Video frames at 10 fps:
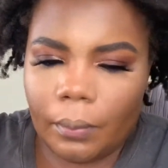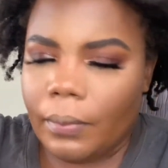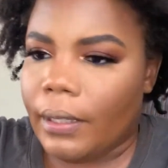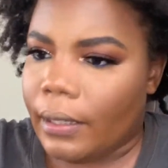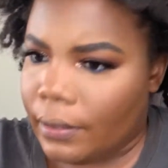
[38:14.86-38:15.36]

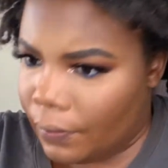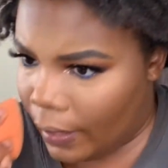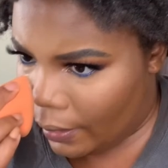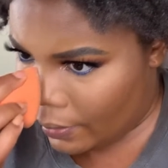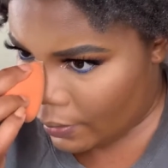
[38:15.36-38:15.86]
because of
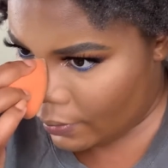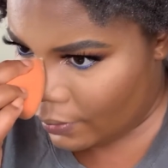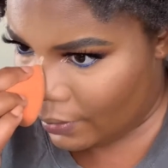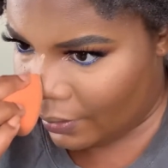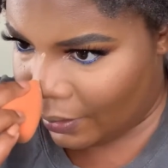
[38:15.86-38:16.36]
this,
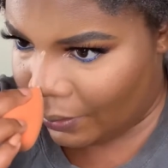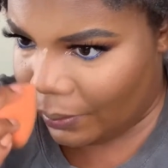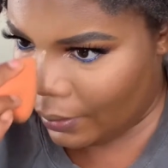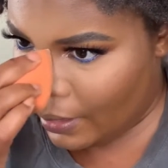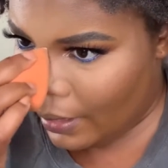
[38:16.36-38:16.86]
you
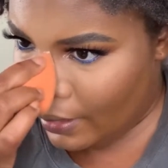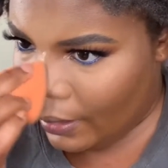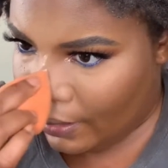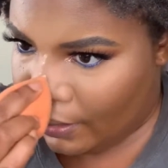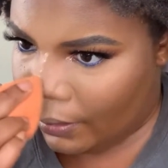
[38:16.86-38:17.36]
know.
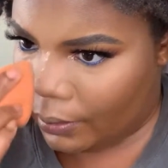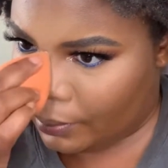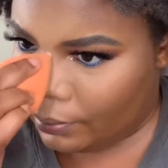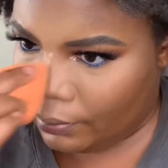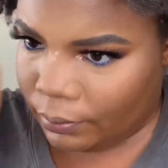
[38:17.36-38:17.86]

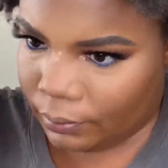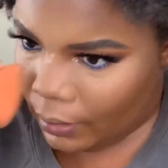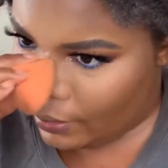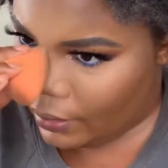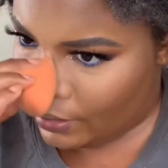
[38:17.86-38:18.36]

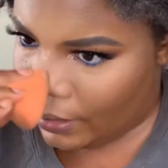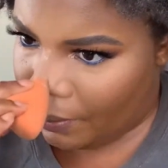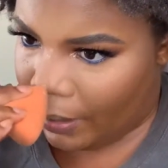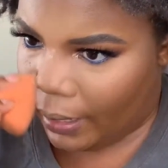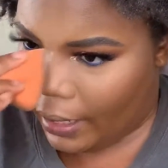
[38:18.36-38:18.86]
That's just
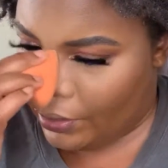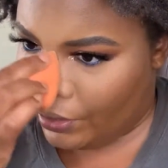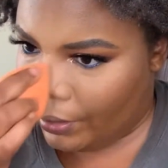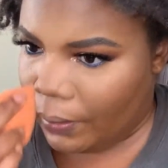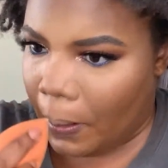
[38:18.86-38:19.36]
in my
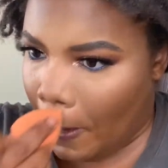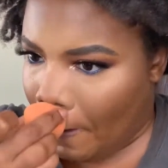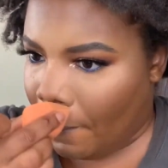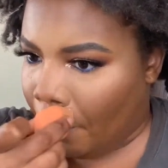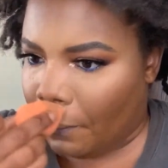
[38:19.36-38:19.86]
nature.
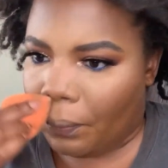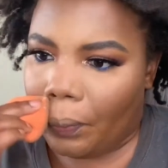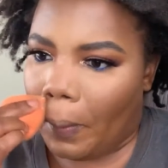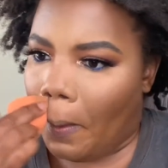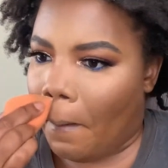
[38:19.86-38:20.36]

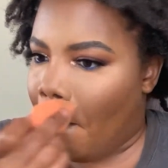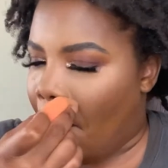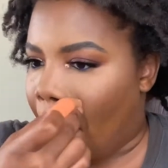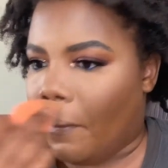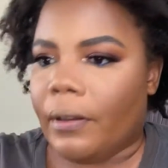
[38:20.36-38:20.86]

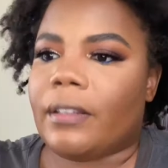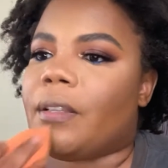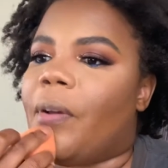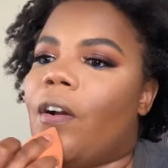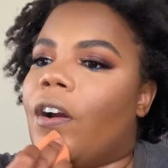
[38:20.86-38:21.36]
That's
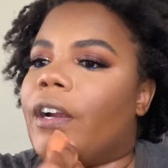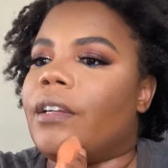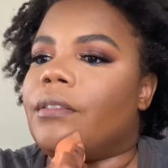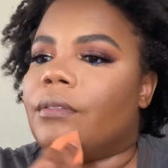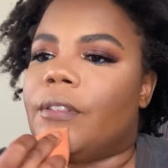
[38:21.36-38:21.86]
in my
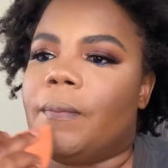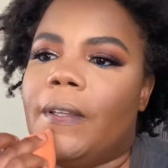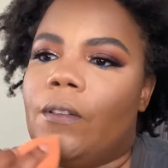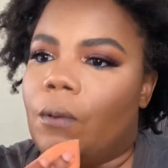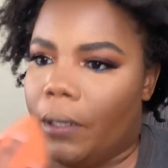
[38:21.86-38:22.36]
heart, to
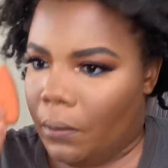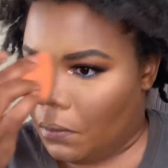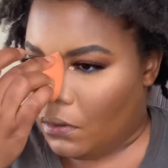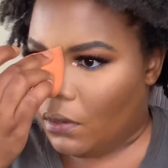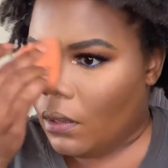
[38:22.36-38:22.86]
be loyal.
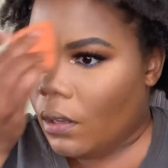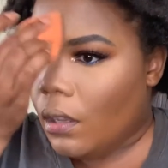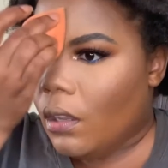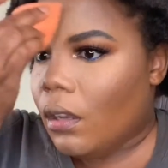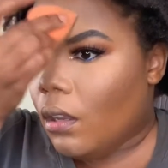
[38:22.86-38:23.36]

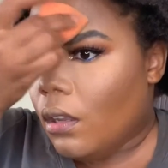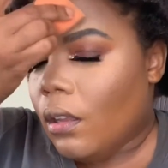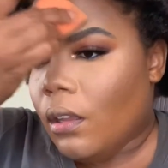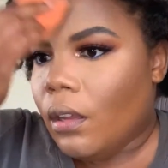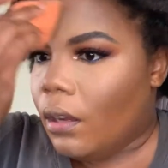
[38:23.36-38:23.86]

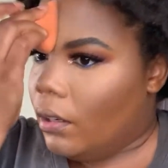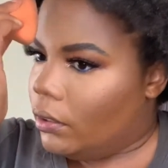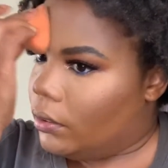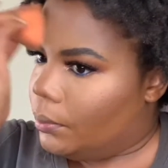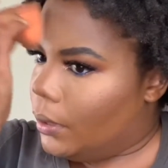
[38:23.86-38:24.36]

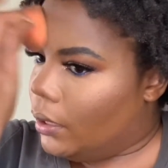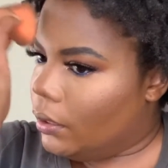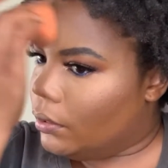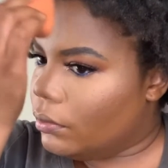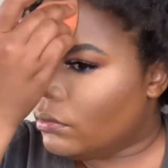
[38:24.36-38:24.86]

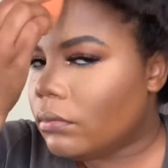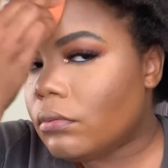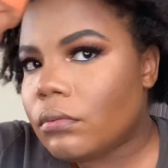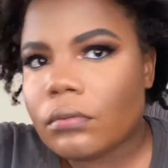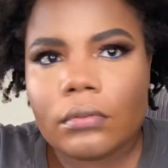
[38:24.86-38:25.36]

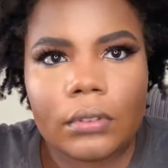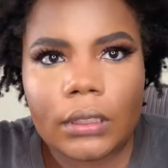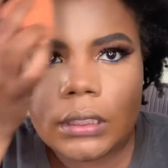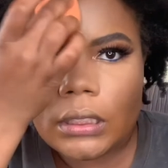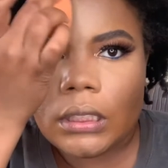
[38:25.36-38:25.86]

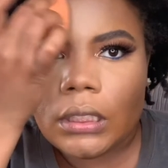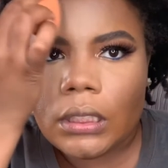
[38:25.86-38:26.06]
Let's see.